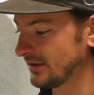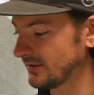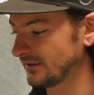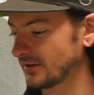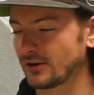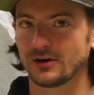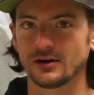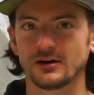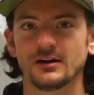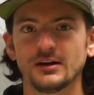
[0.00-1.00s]
done to the
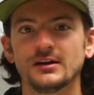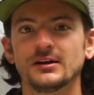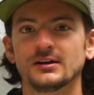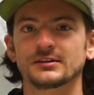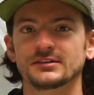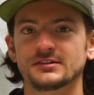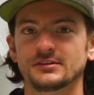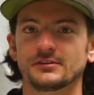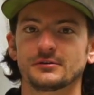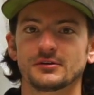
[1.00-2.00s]
car. Like the
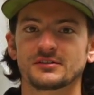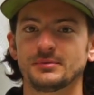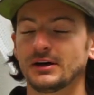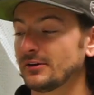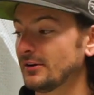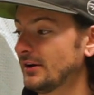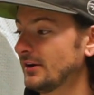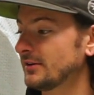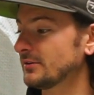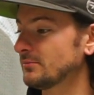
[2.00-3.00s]
steering works better,
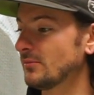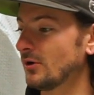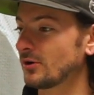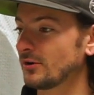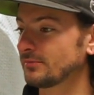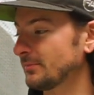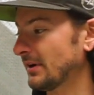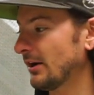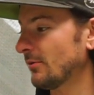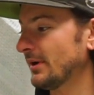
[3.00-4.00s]
the motor, the
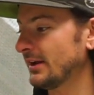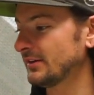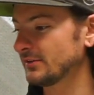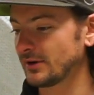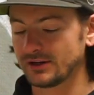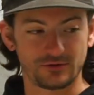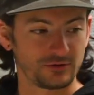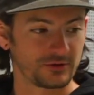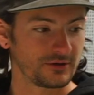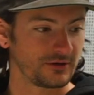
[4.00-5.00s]
power band is way
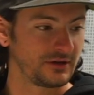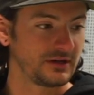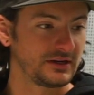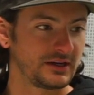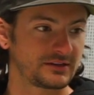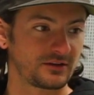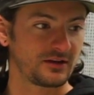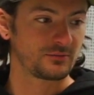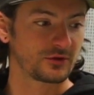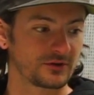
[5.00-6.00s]
cooler. It's a
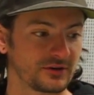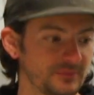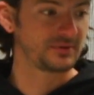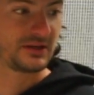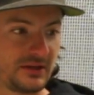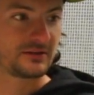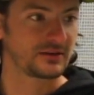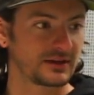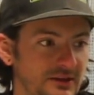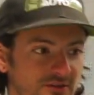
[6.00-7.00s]
lot more grippy. Like it